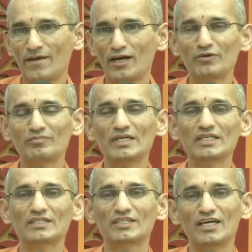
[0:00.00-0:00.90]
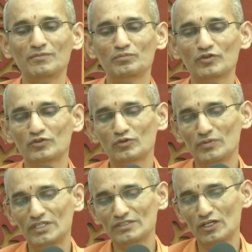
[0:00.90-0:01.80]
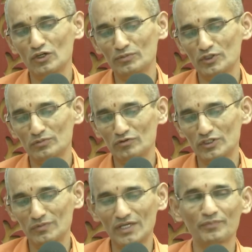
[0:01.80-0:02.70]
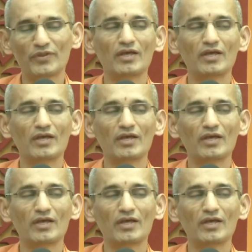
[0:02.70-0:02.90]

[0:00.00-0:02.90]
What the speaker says: I can't bear that time. So please allow me to be with me.